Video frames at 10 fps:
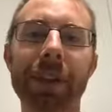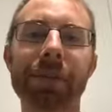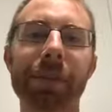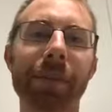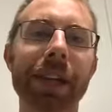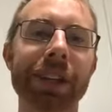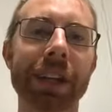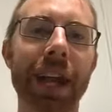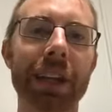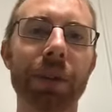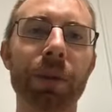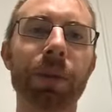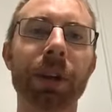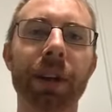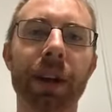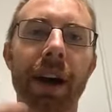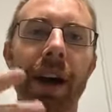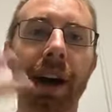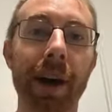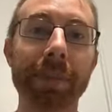the information that you
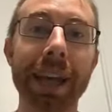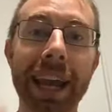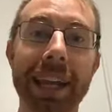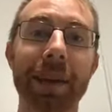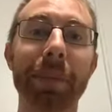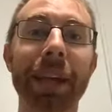obtain,